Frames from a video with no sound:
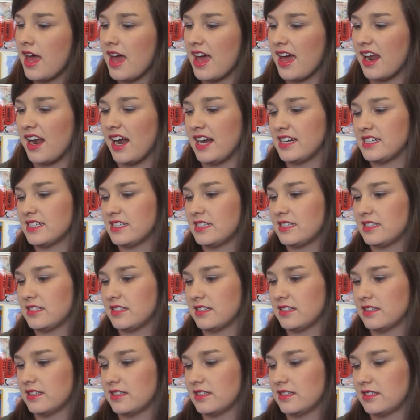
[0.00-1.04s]
and I just
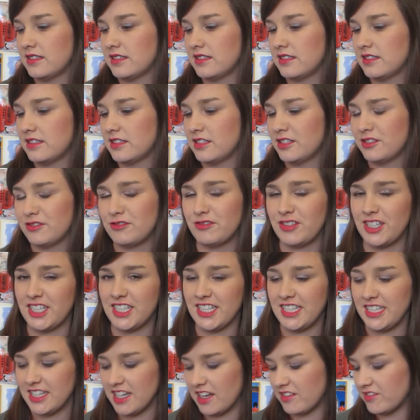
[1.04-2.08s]

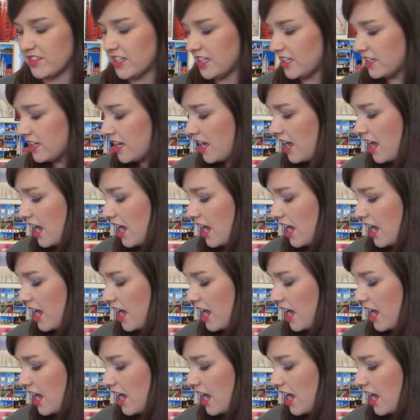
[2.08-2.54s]
really love it.